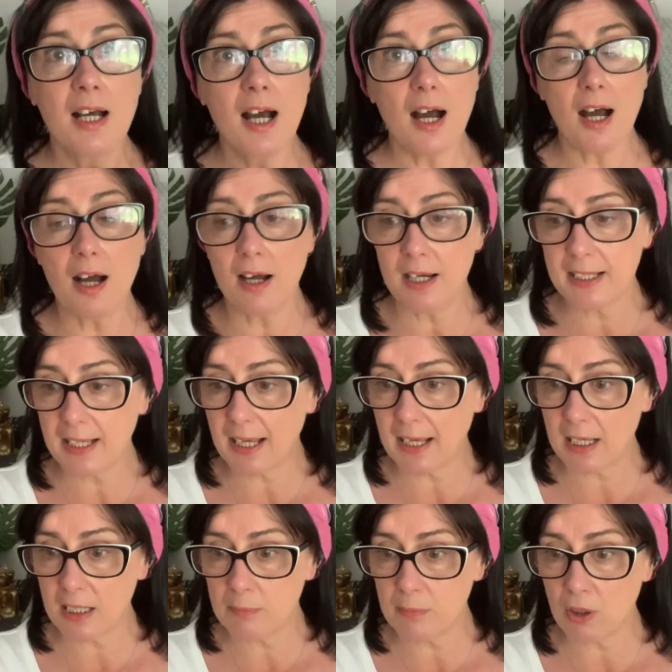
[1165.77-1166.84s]
I
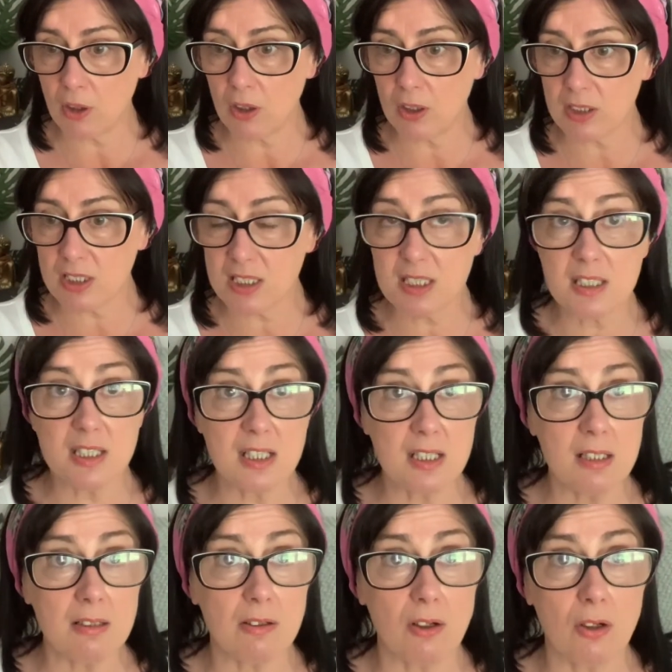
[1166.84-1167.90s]
am
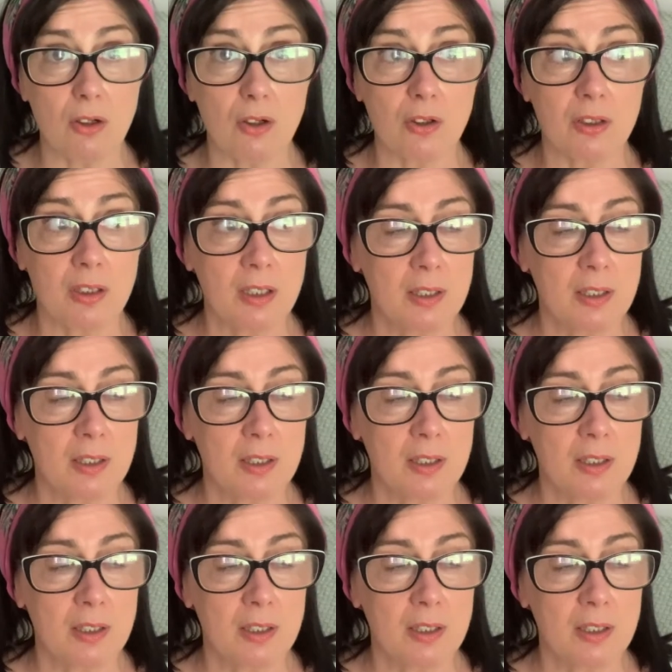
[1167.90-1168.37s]
still on,